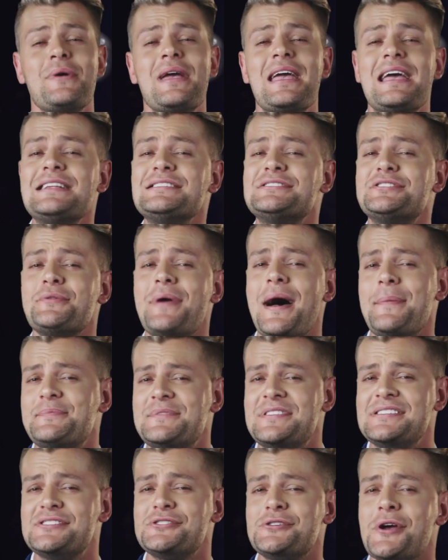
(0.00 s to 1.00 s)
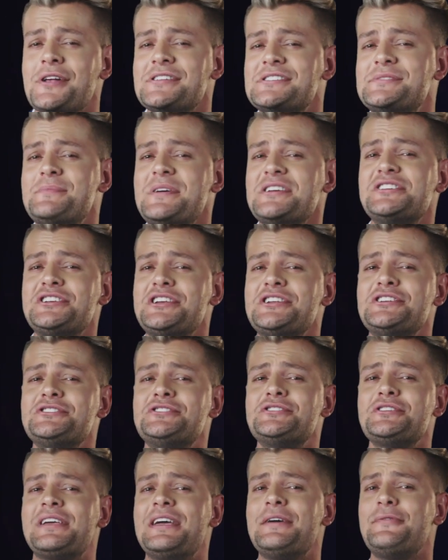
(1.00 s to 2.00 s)
we interrupt this transmission
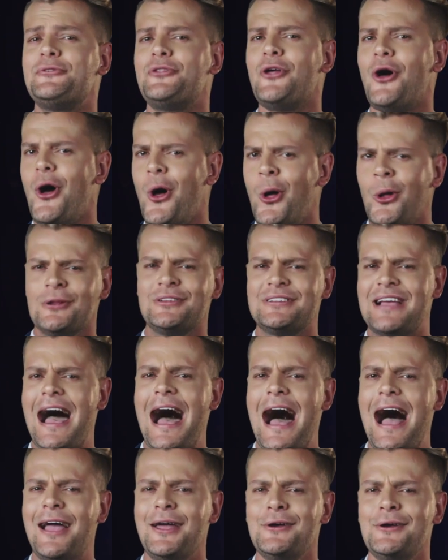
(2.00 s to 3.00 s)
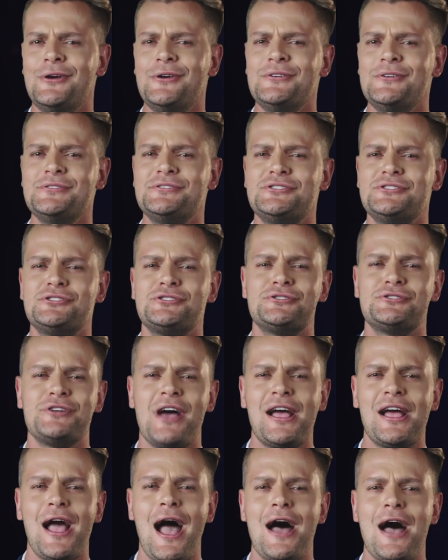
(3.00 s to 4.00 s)
to give the old guy who
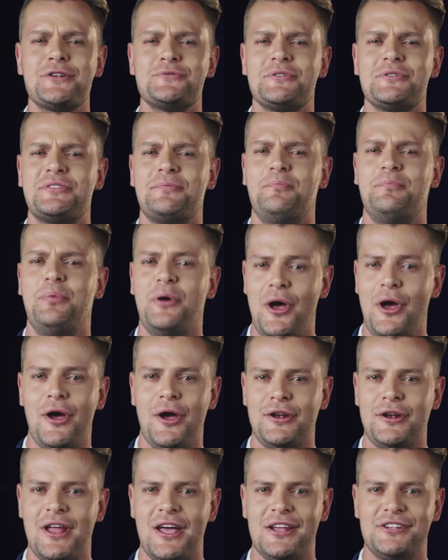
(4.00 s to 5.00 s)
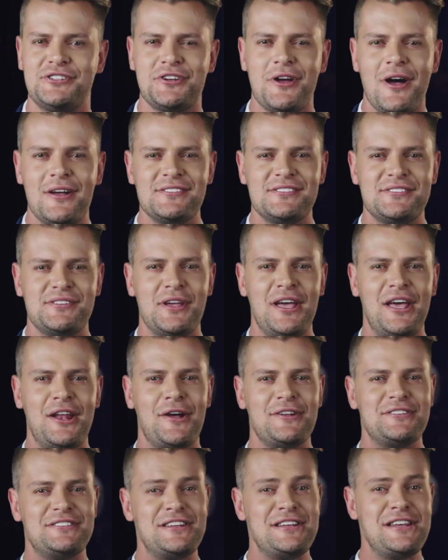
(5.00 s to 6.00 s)
struck out with Burn a chance to hit
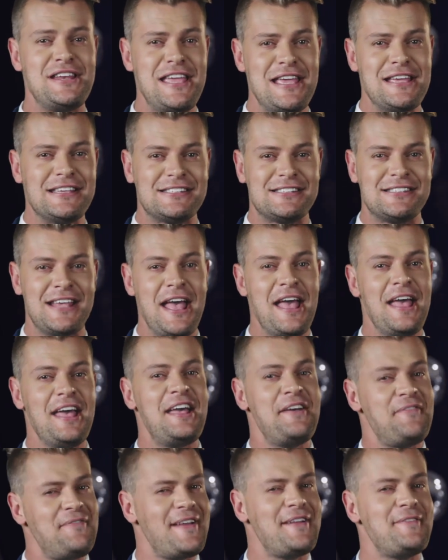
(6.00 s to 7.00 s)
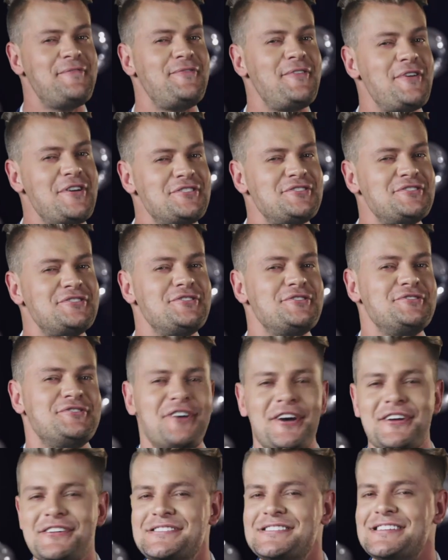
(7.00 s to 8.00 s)
on Denise. If at first you
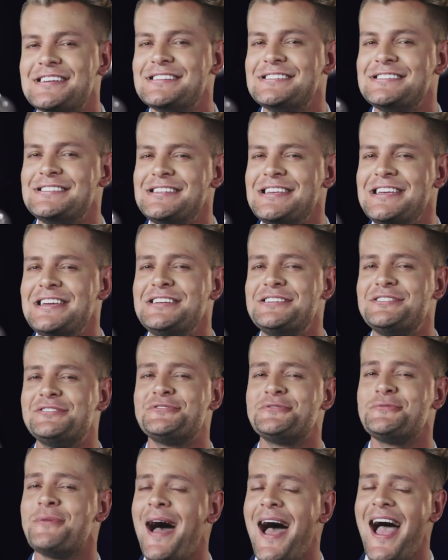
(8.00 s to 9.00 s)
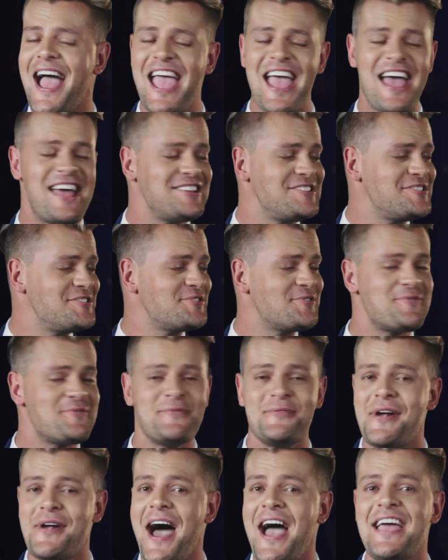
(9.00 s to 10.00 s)
don't succeed, try and
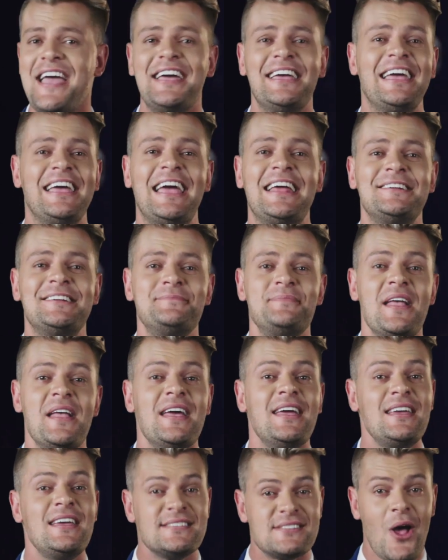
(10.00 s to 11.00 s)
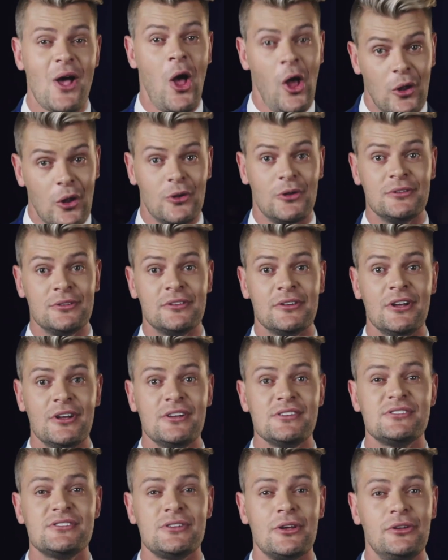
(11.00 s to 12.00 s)
try again. He's old,
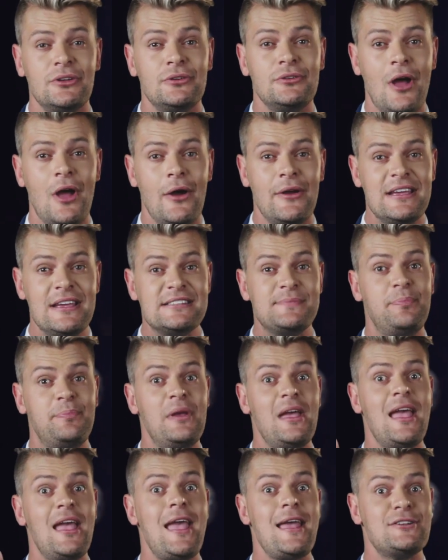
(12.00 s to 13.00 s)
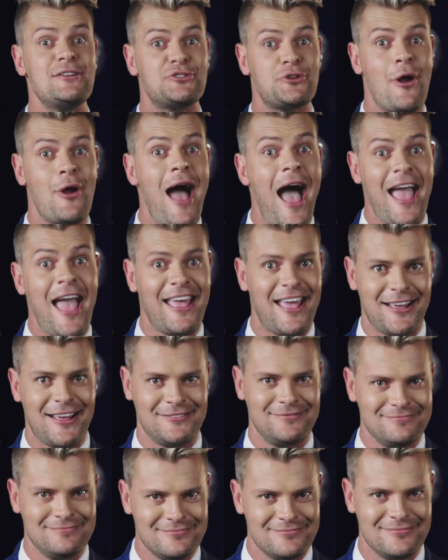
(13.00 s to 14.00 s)
so you know he's been
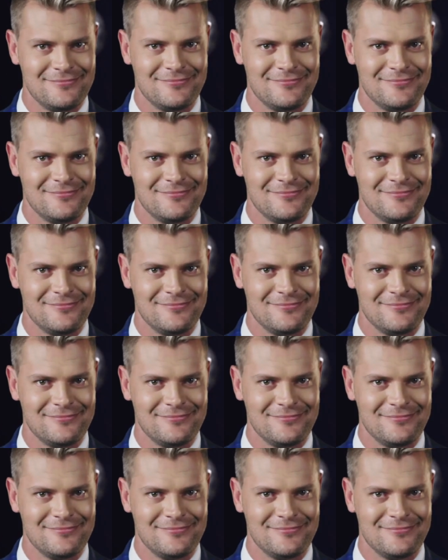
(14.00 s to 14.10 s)
trying.